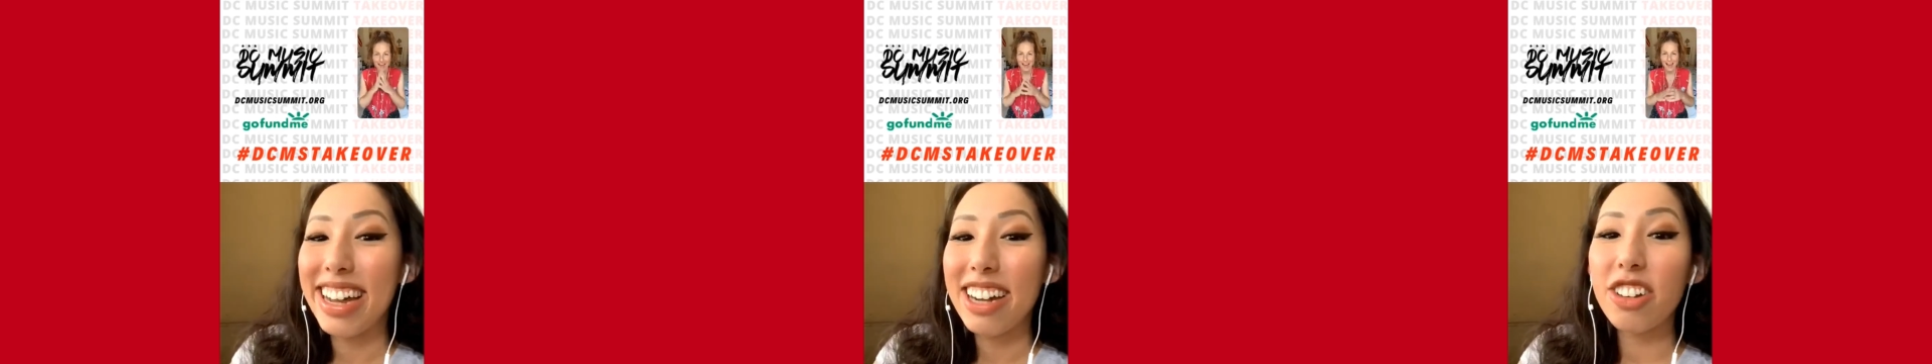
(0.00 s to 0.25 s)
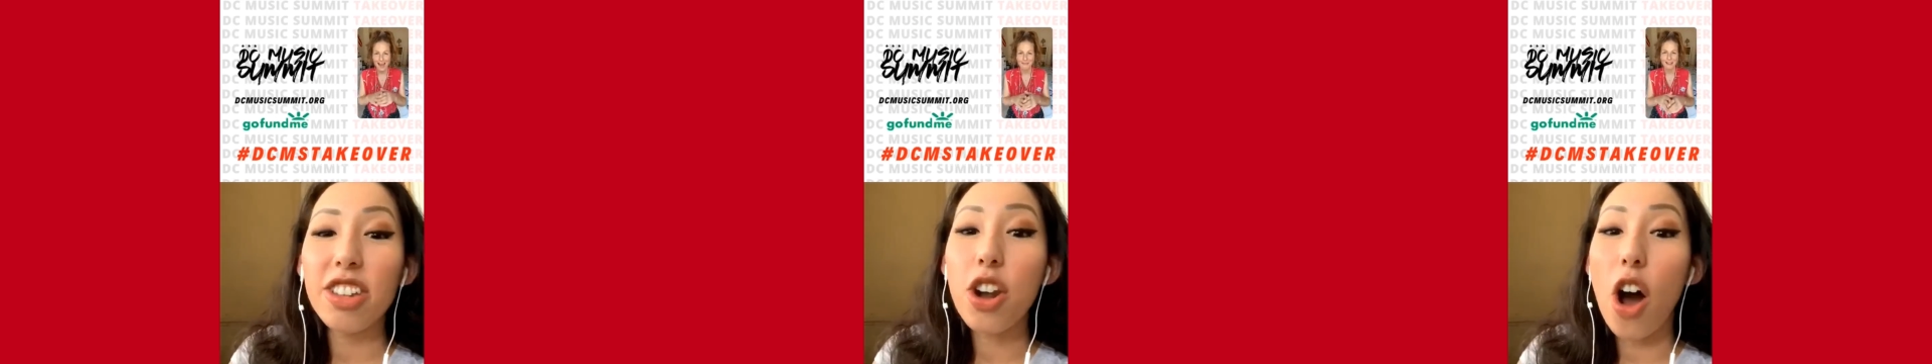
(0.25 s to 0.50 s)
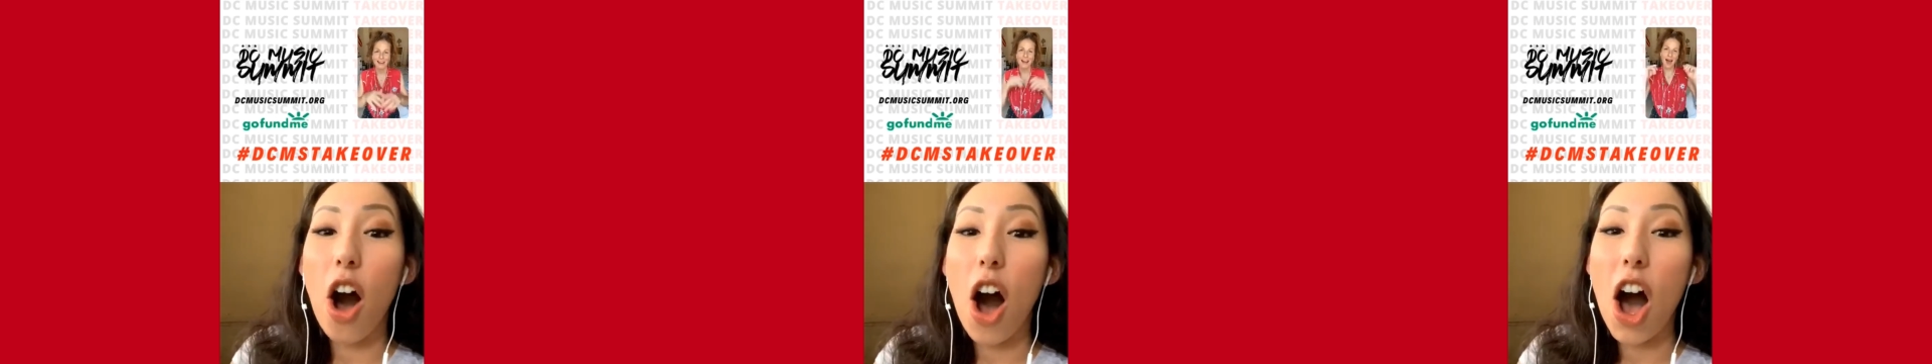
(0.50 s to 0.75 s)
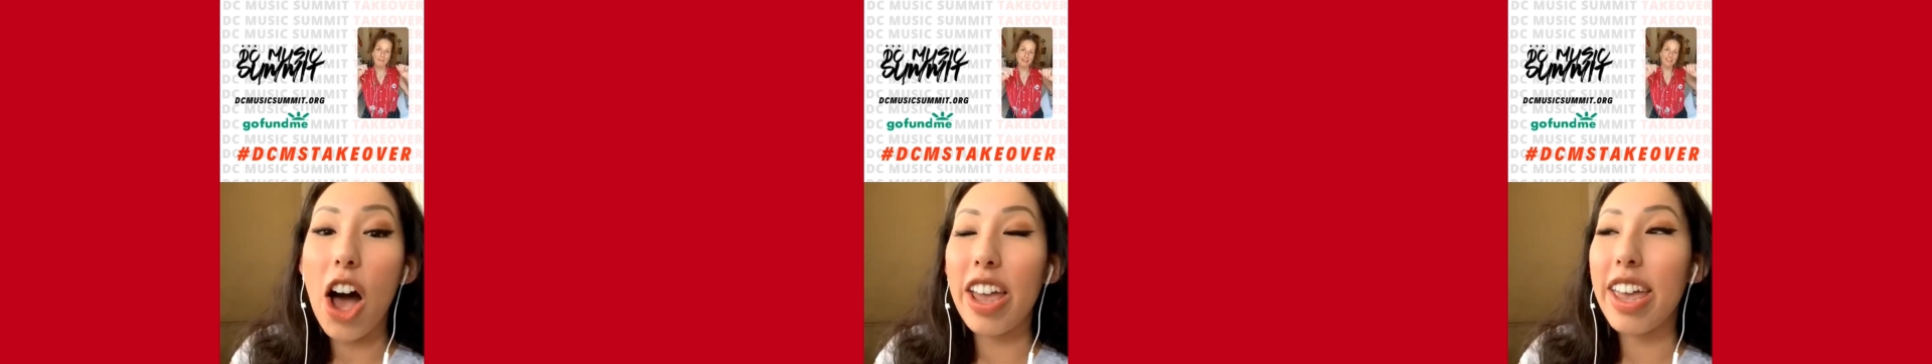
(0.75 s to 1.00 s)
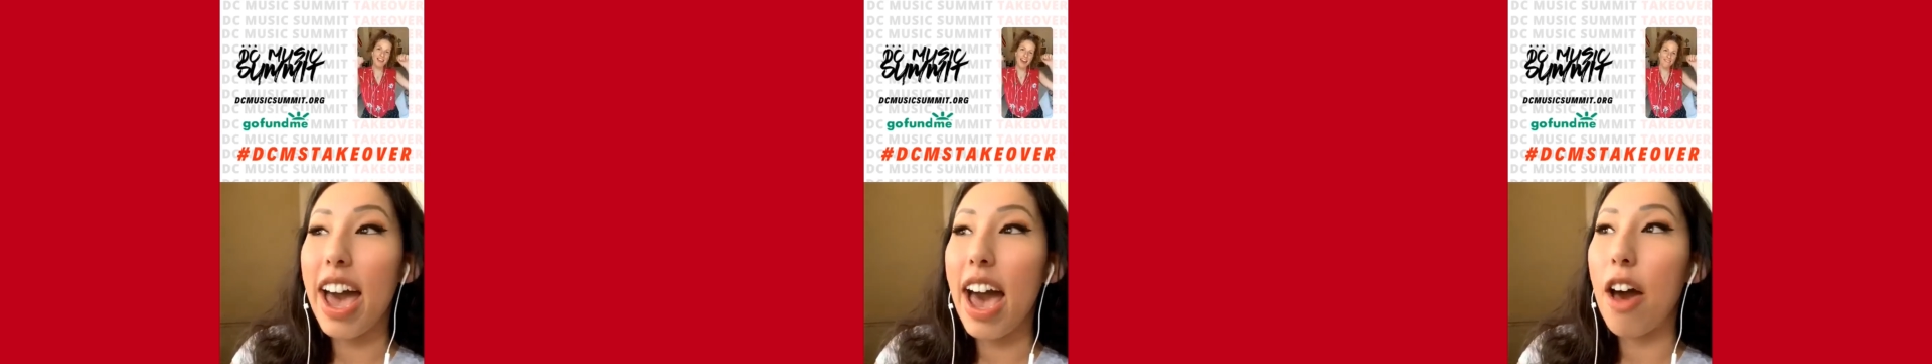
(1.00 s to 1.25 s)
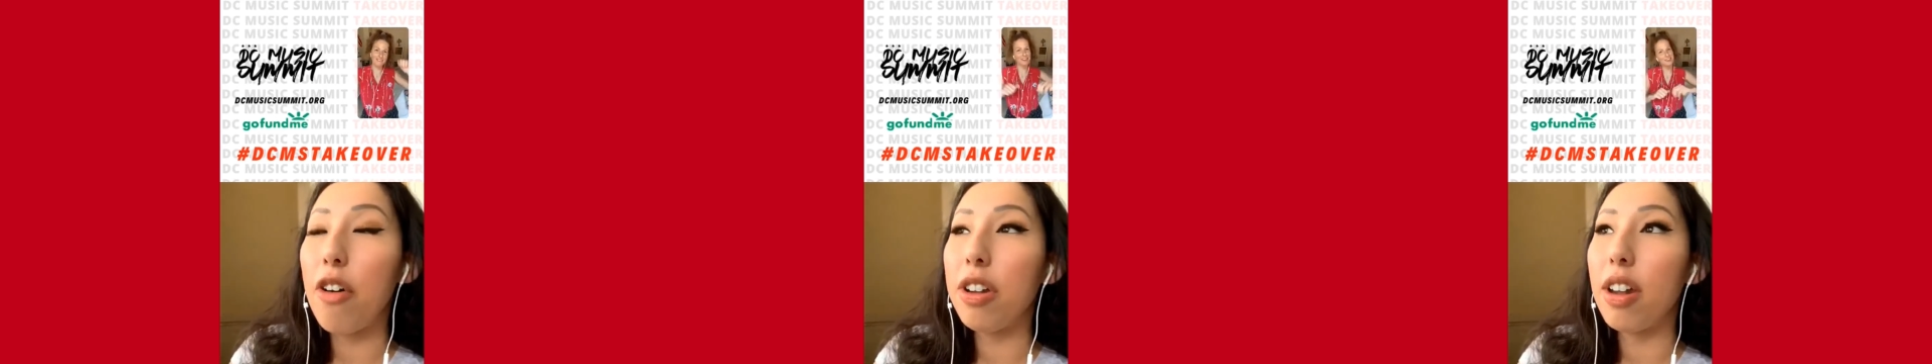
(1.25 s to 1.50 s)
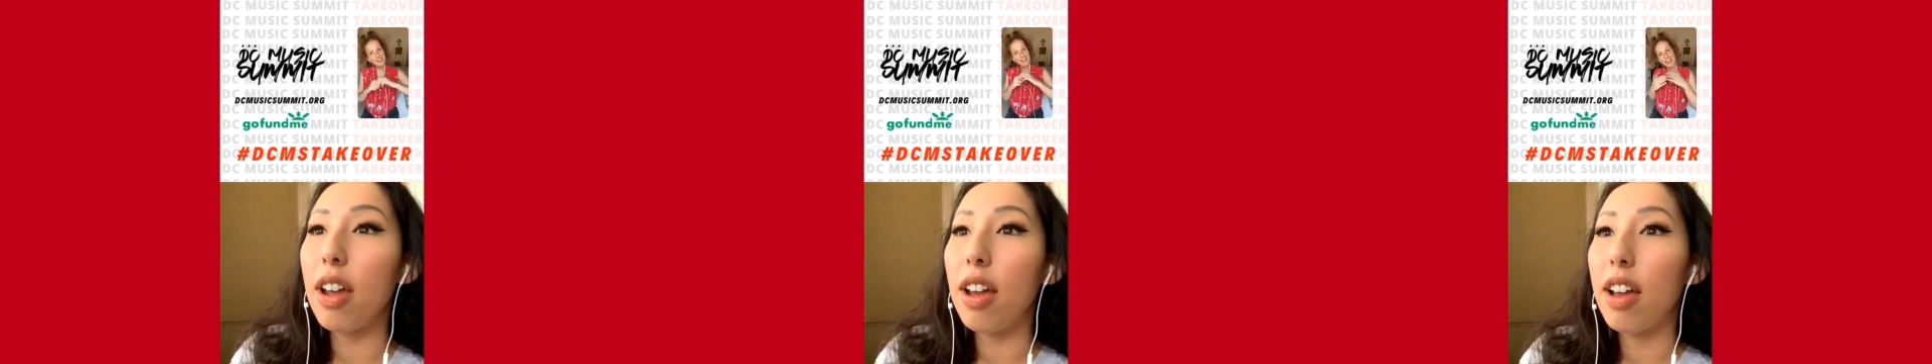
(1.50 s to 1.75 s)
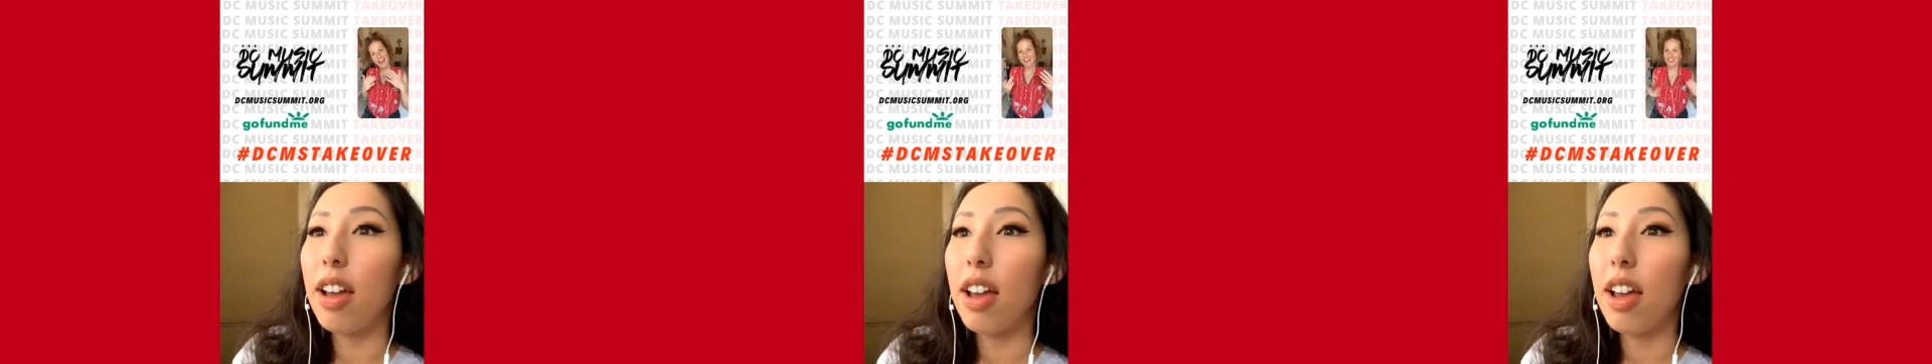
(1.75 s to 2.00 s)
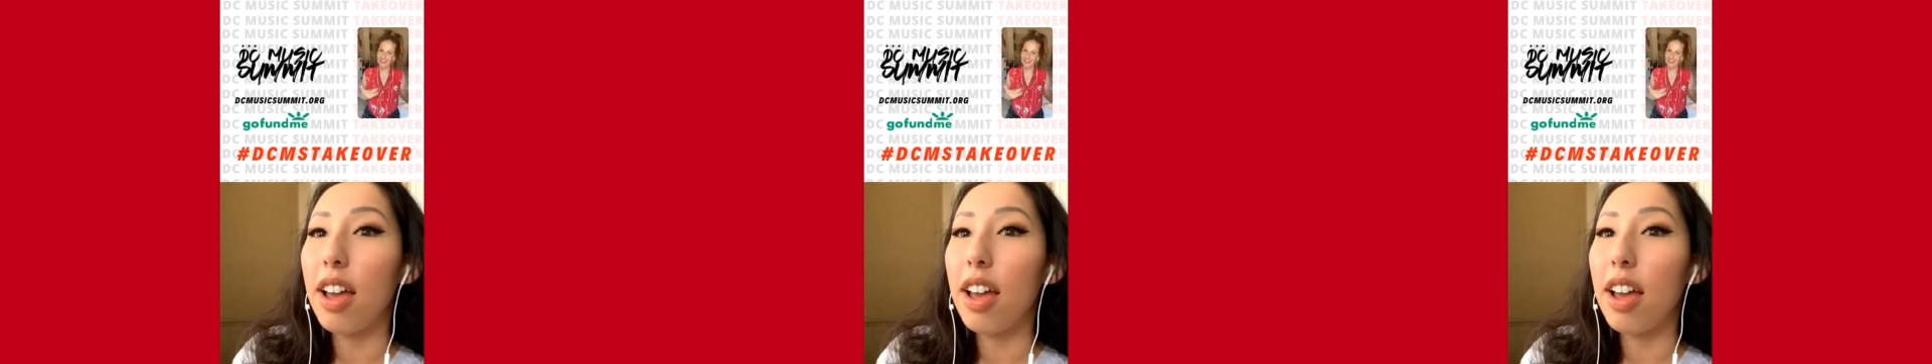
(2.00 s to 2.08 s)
be like, I'm a savage, classy.